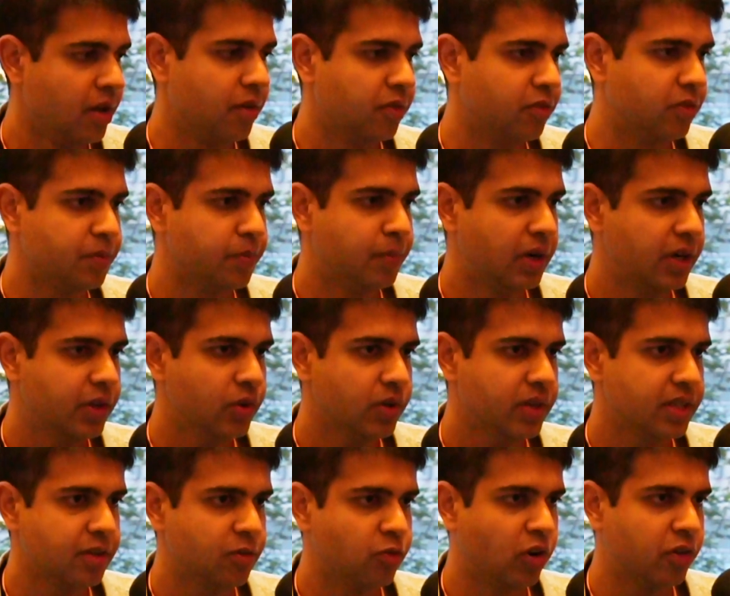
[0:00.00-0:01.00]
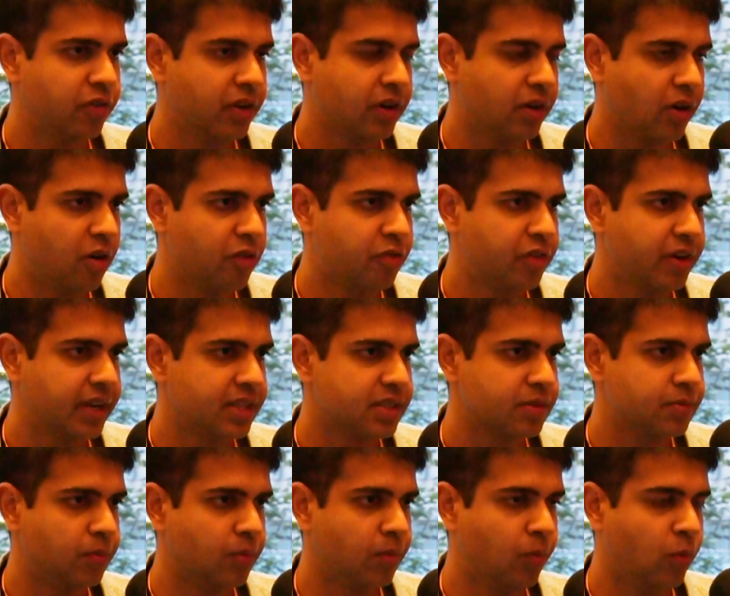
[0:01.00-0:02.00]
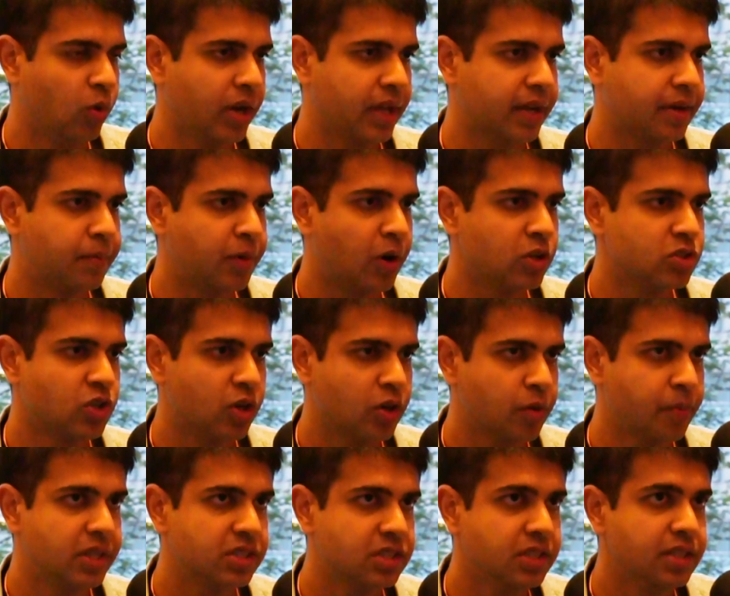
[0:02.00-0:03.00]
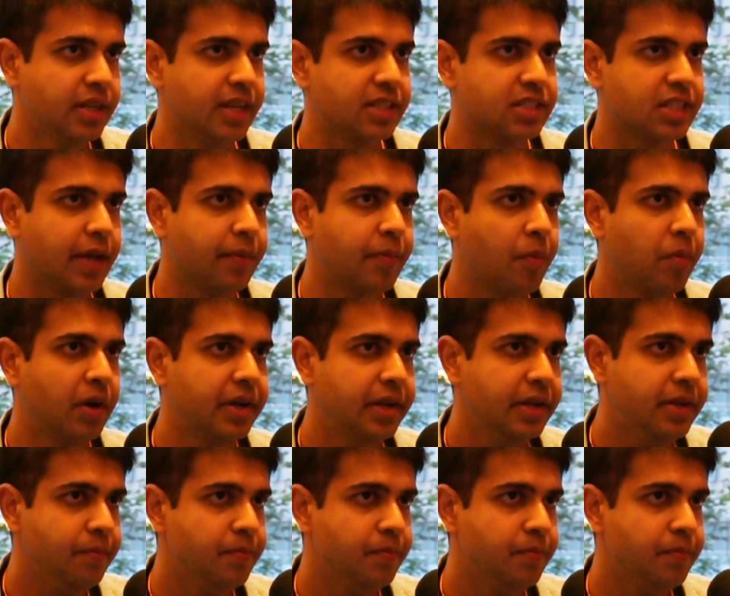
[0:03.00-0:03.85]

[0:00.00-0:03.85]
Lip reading: With MultiOn, I think what we are offering is more like browser automation as a capability.